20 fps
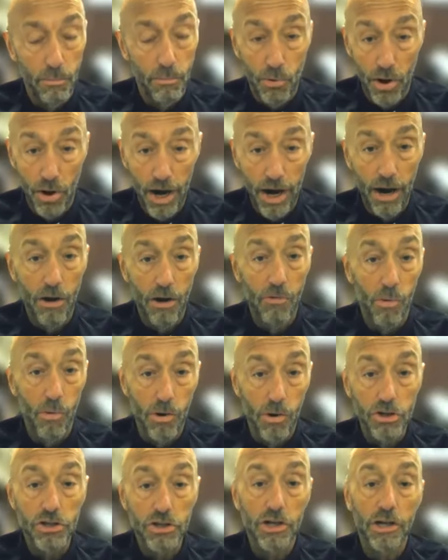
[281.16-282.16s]
prayer,
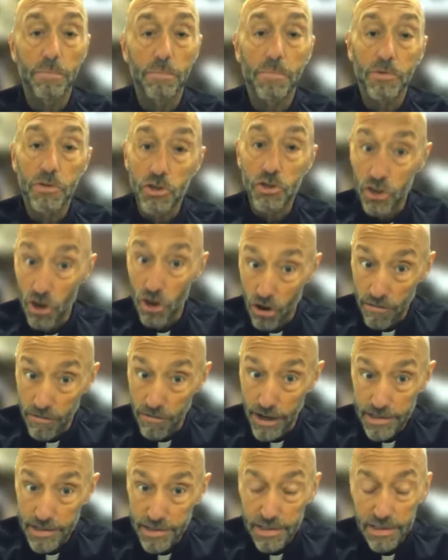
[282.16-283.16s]
worship,
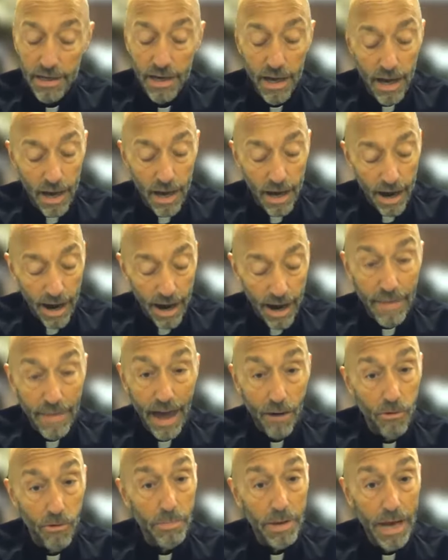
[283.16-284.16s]
service, and
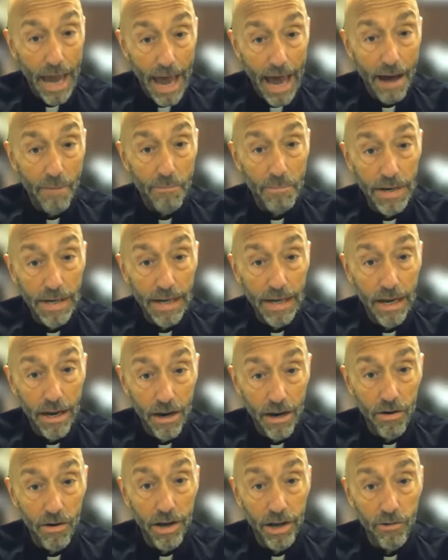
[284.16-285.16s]
that will be happening
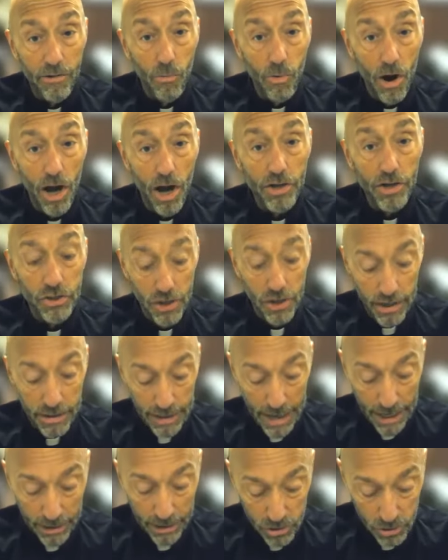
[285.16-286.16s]
here in Wausau
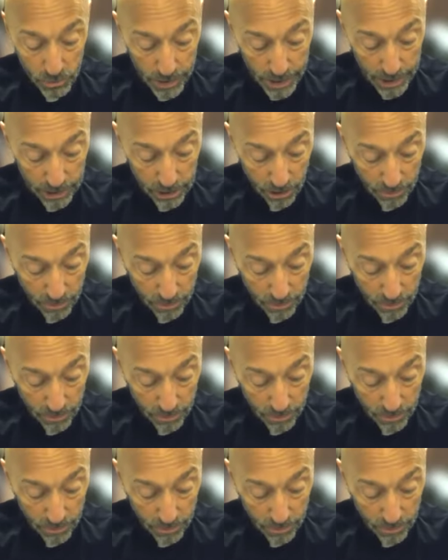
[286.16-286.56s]
next week.